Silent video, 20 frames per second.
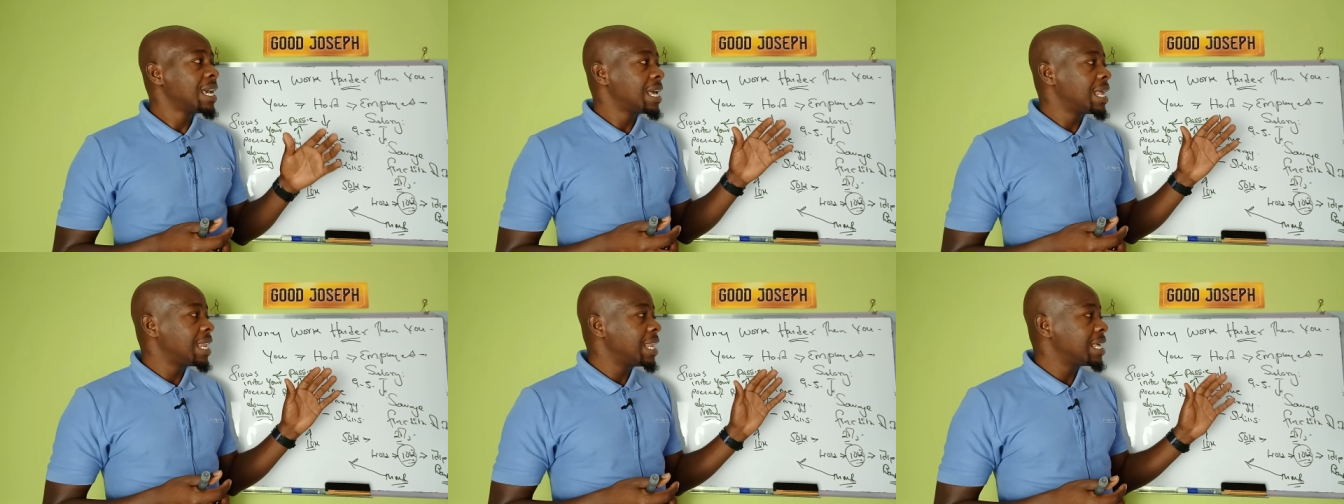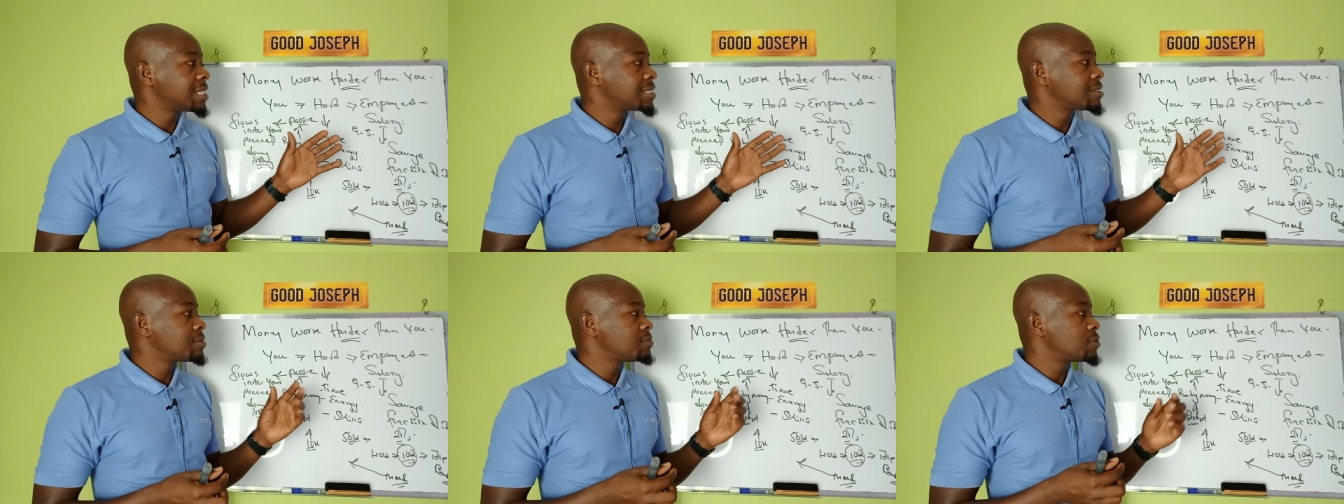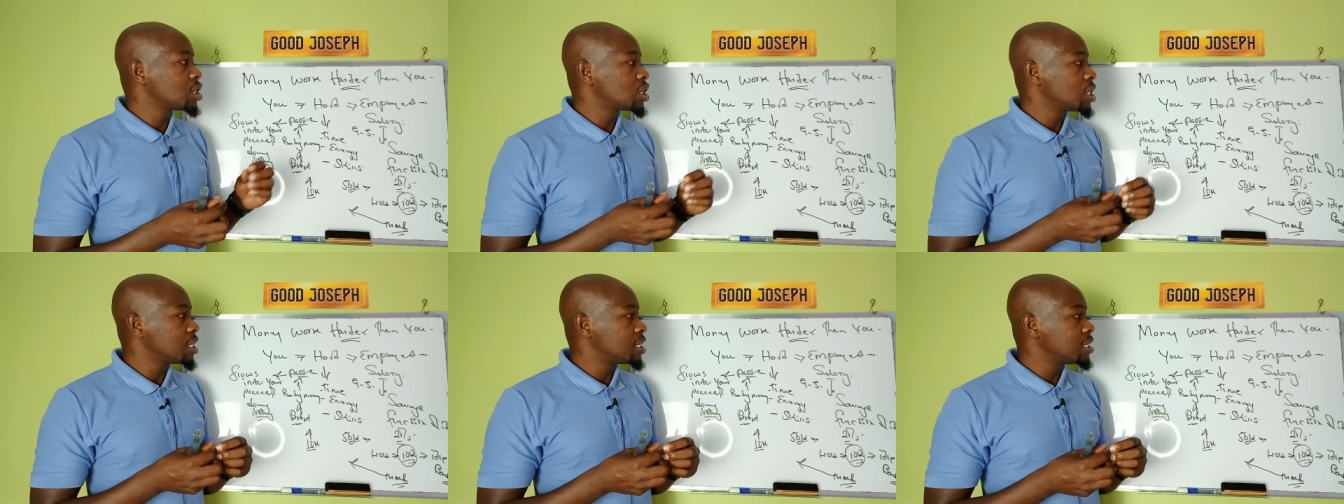Let's
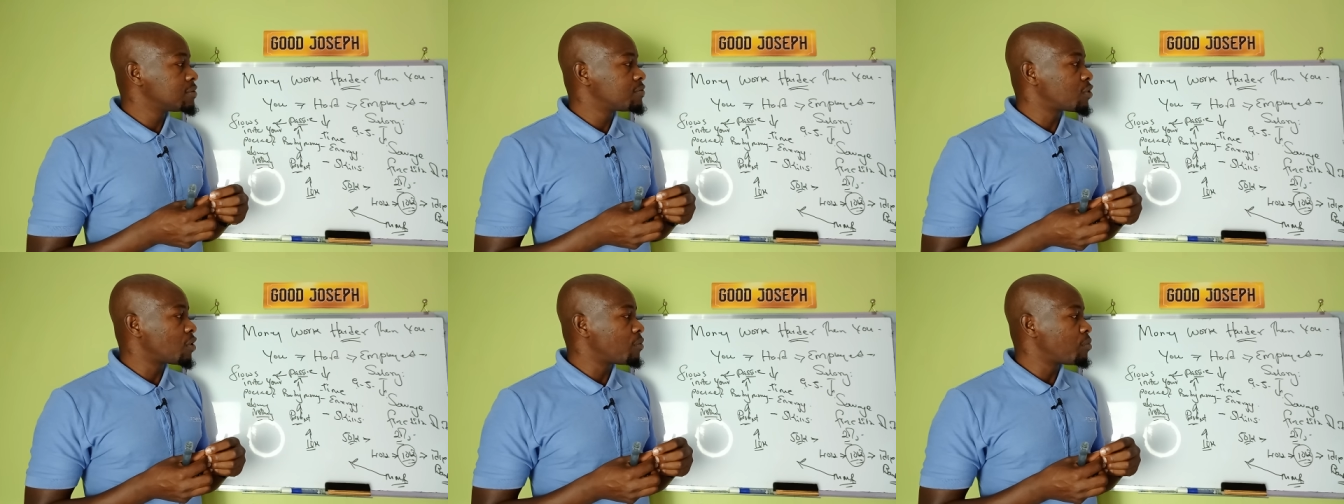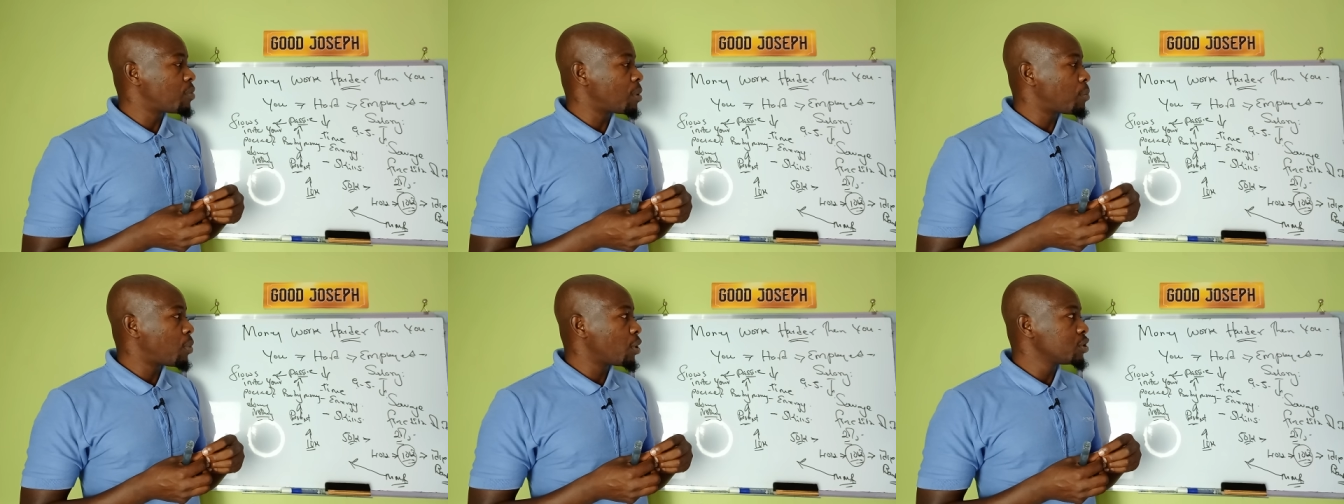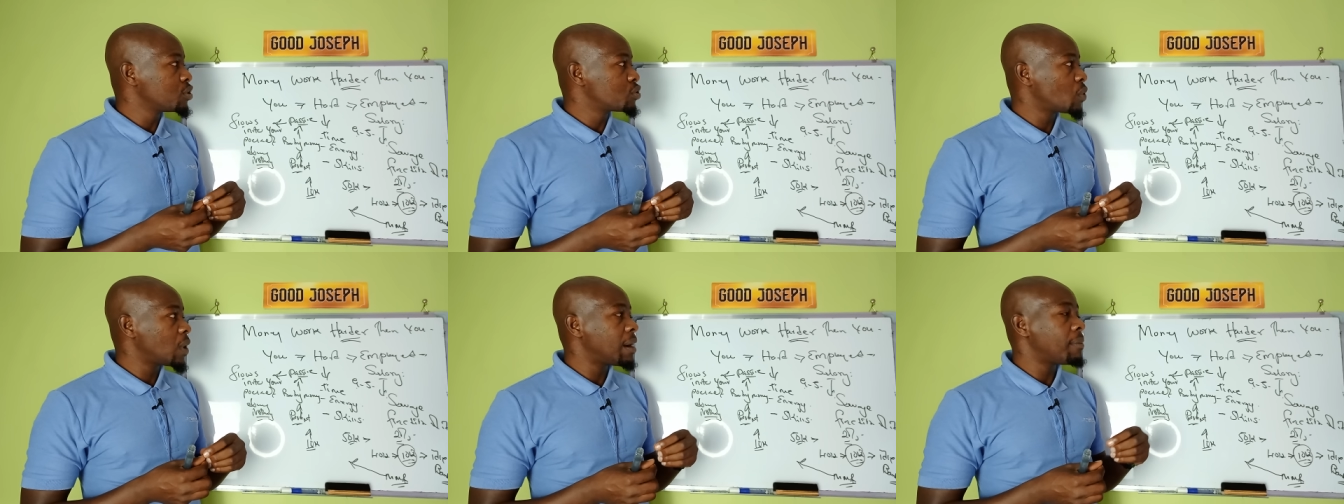take it from a
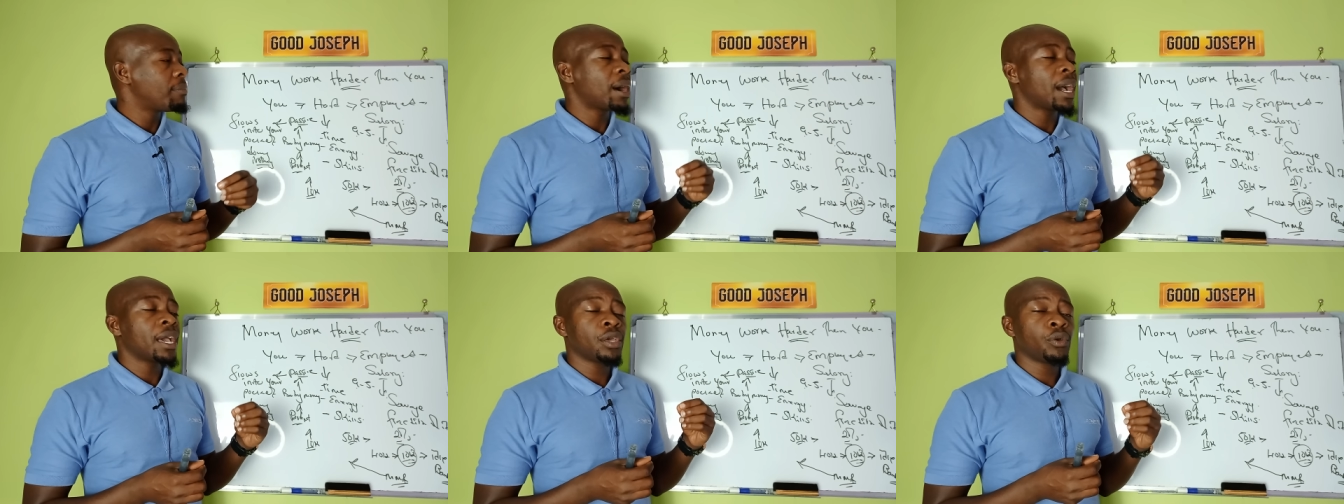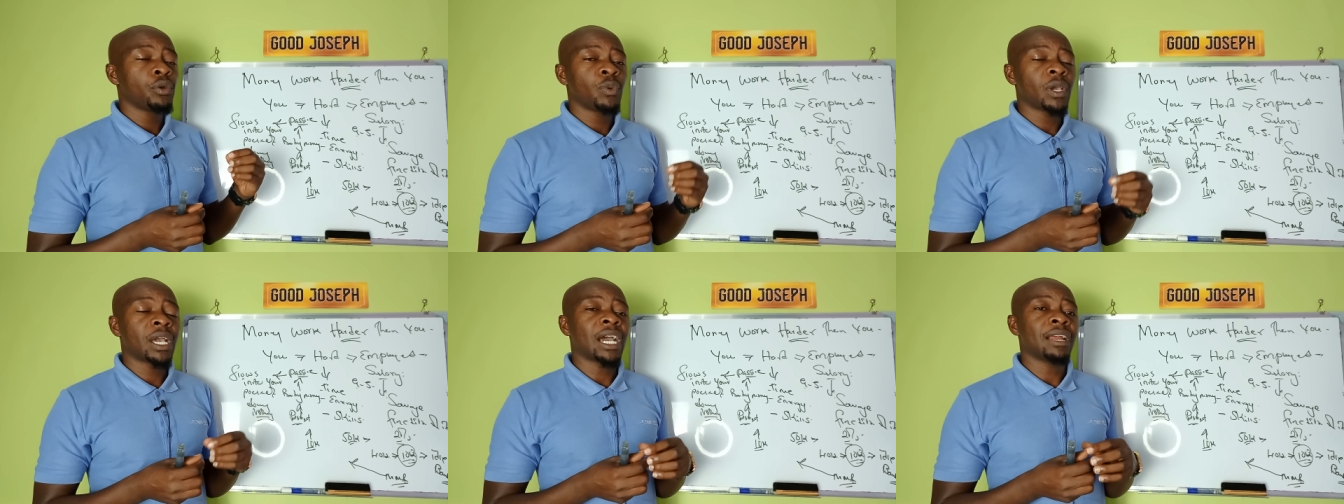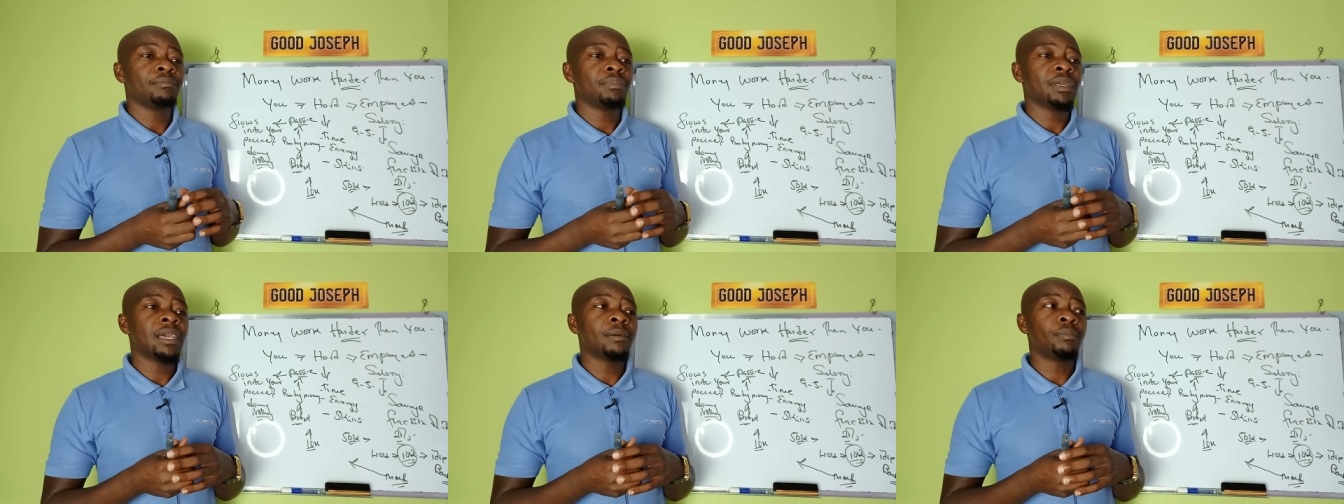point whereby we
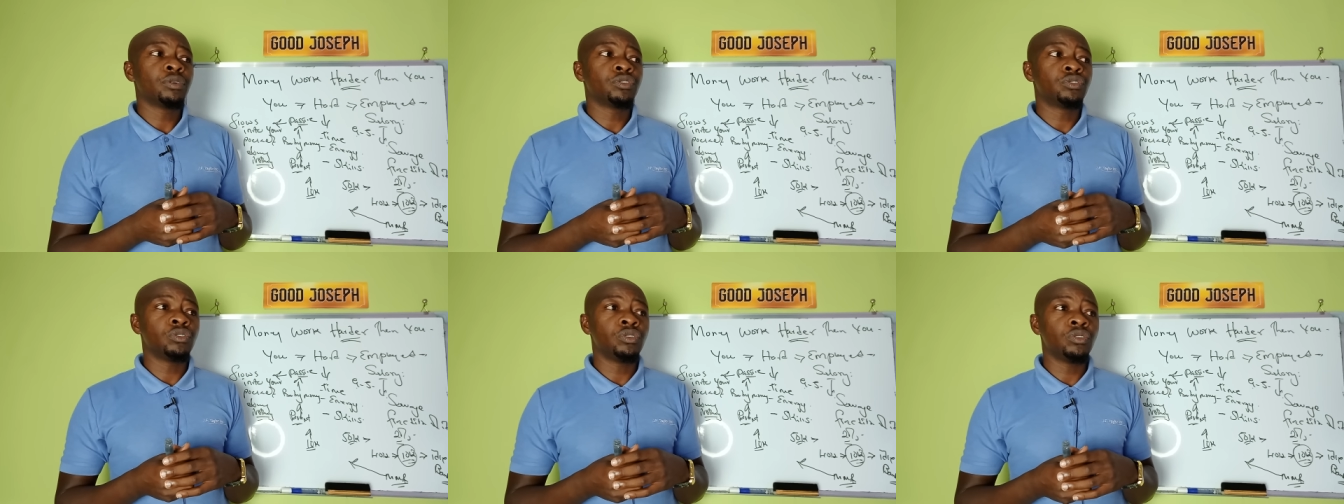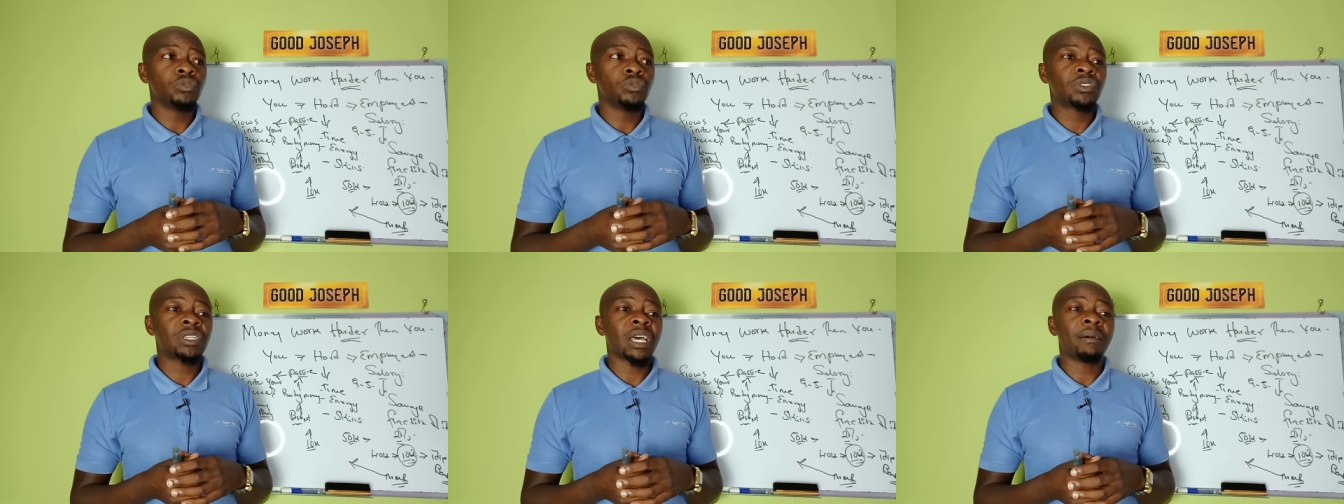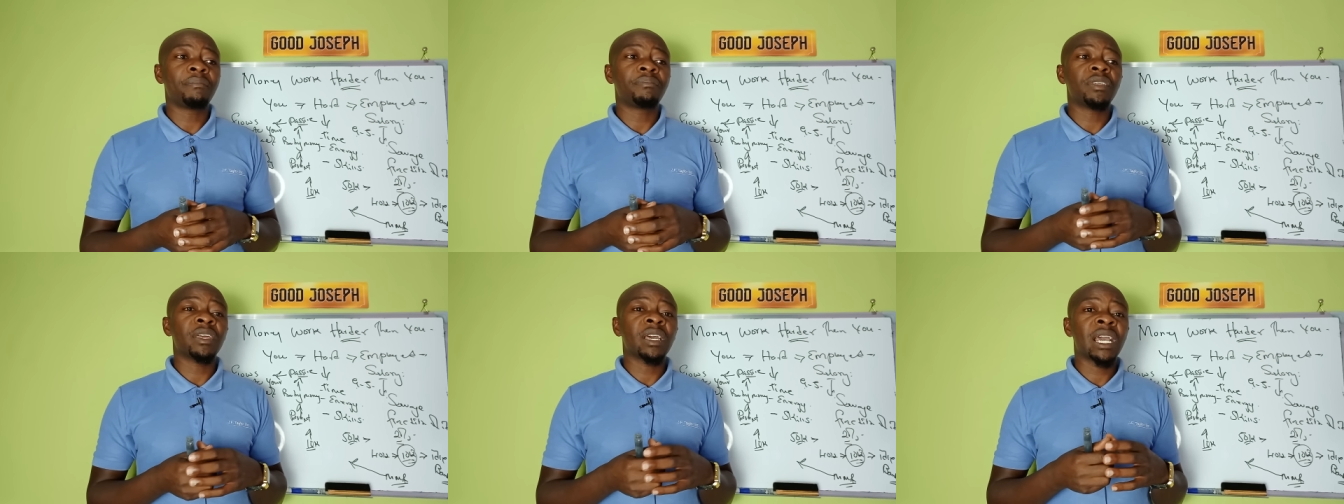can be able to do
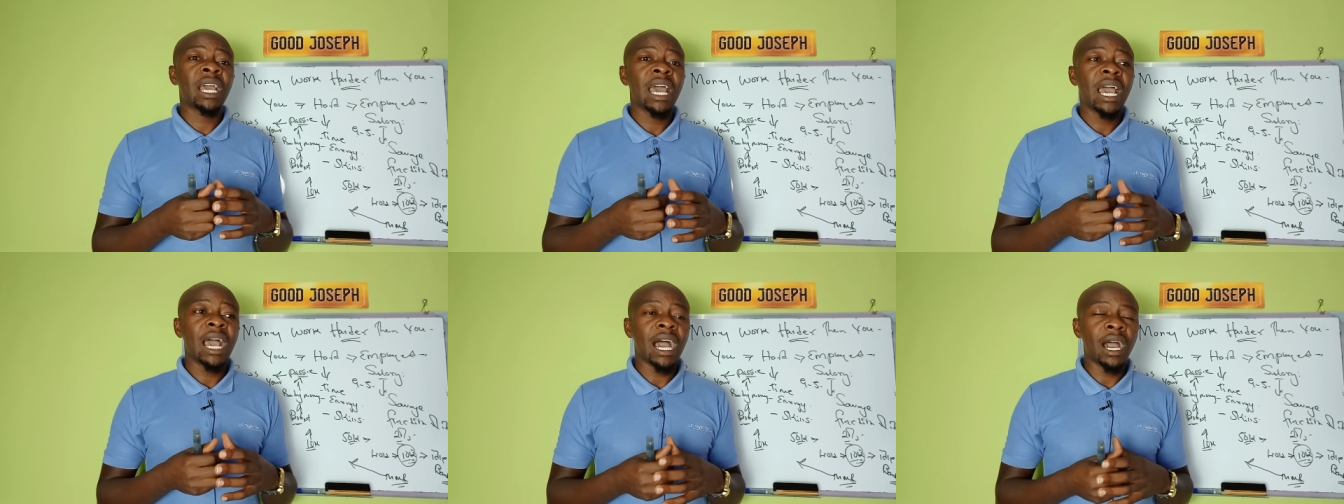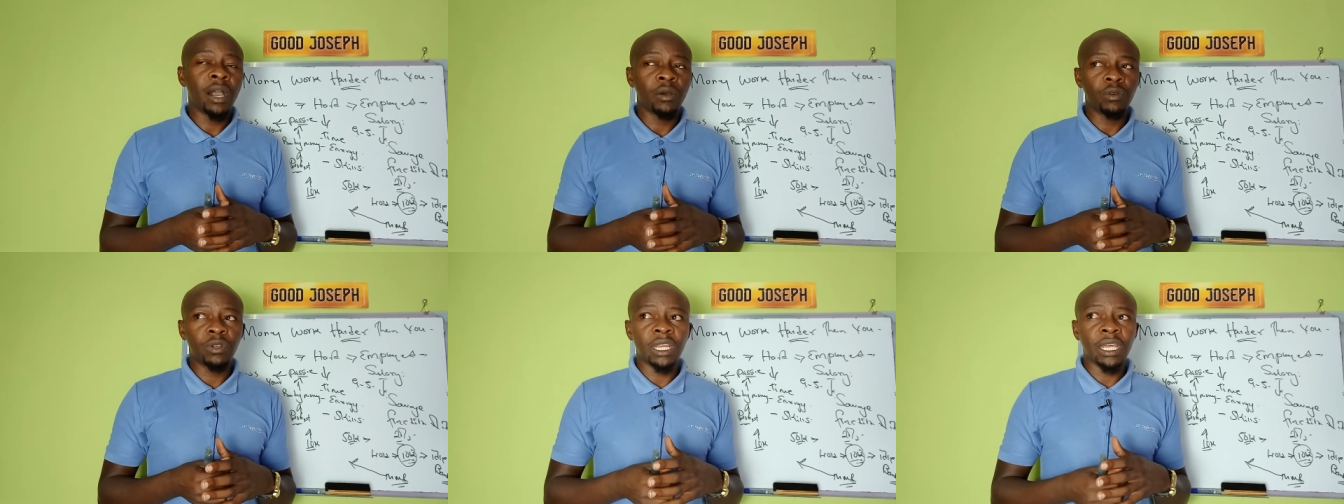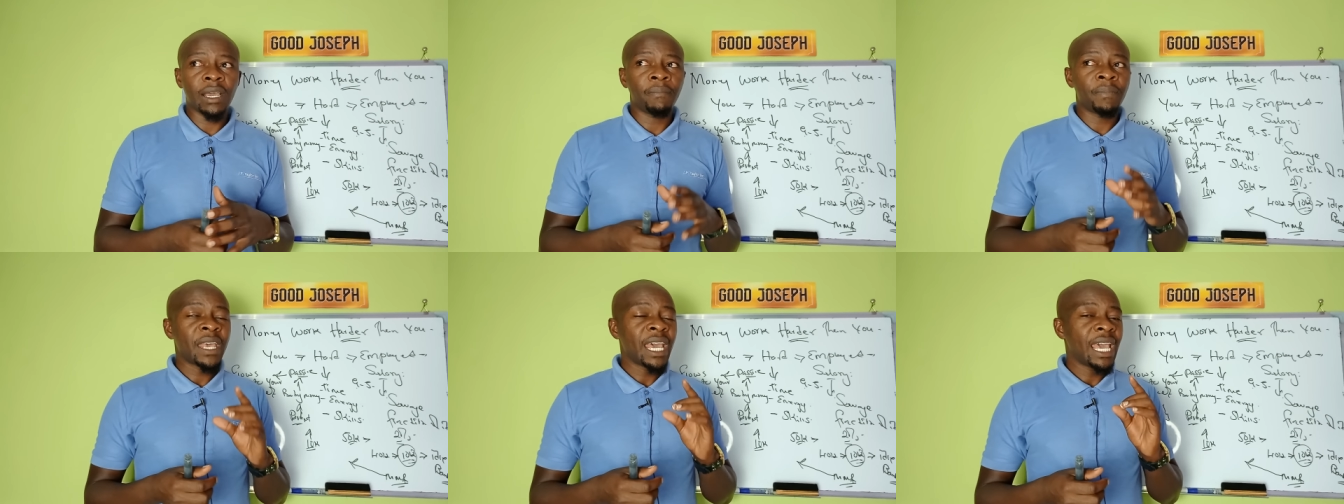something out
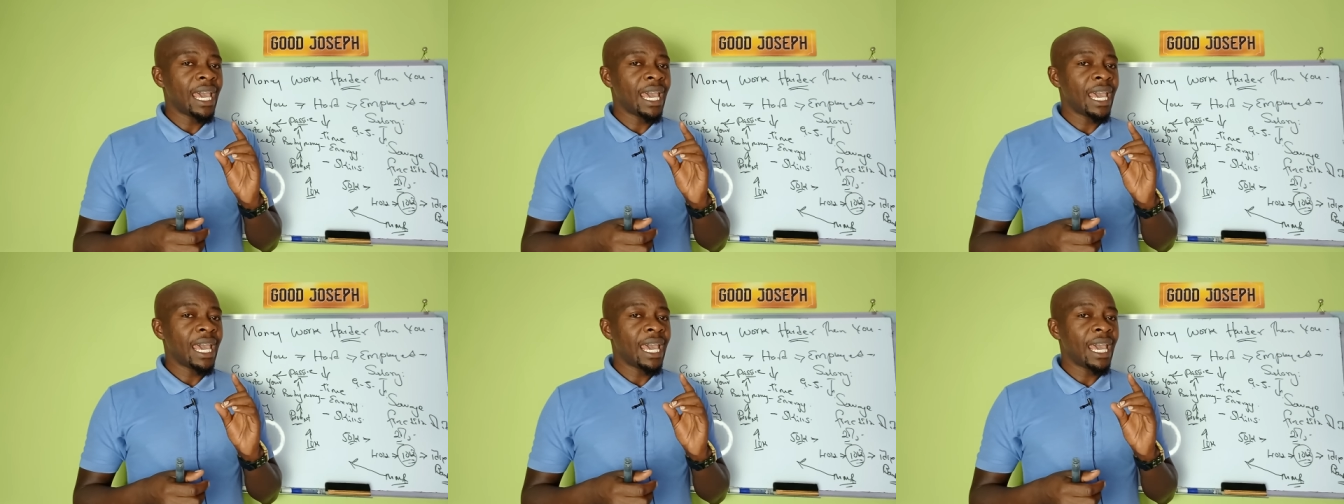there.